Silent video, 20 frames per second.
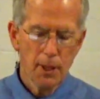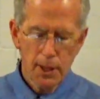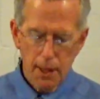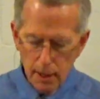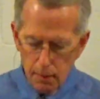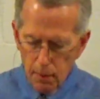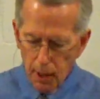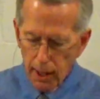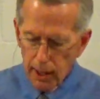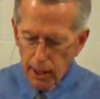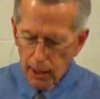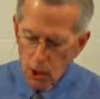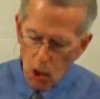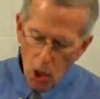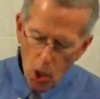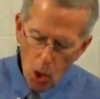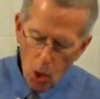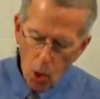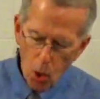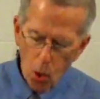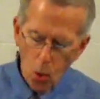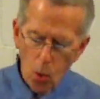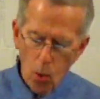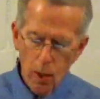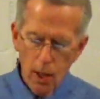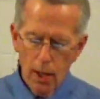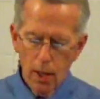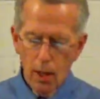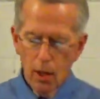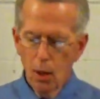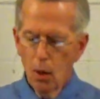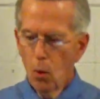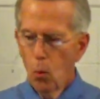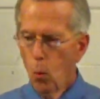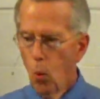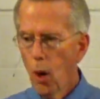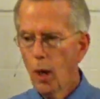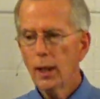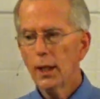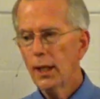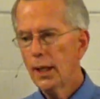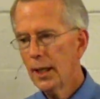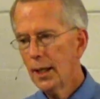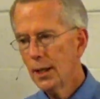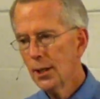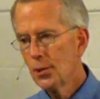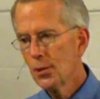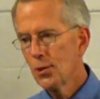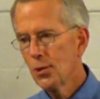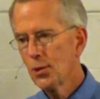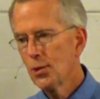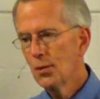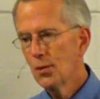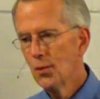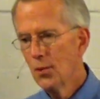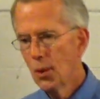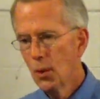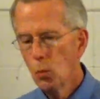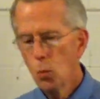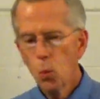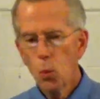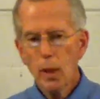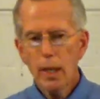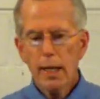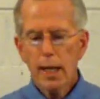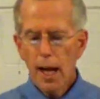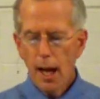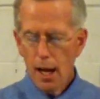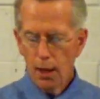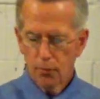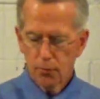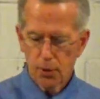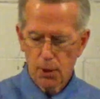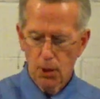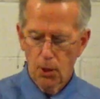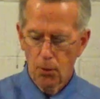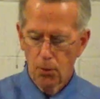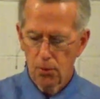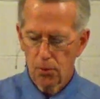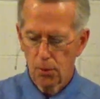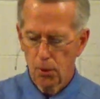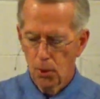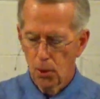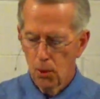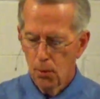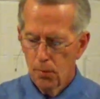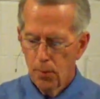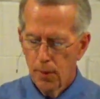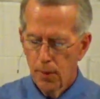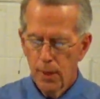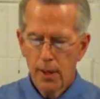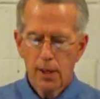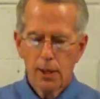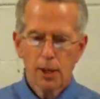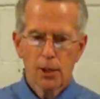that he might know what it is that we have to go through